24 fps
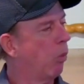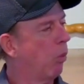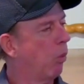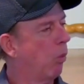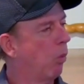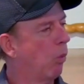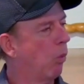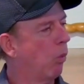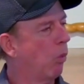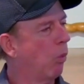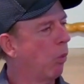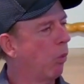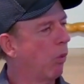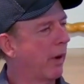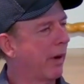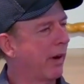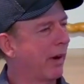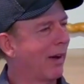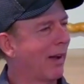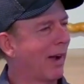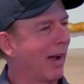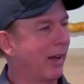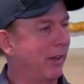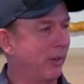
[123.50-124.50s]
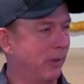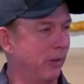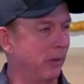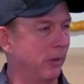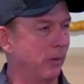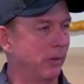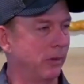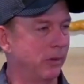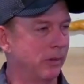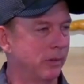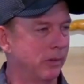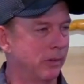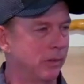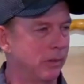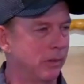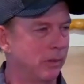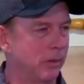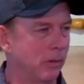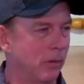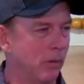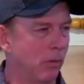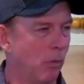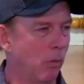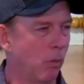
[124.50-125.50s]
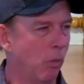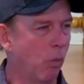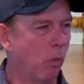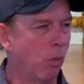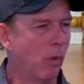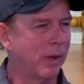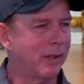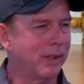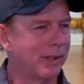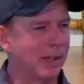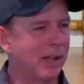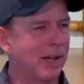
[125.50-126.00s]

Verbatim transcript: What did I do? What did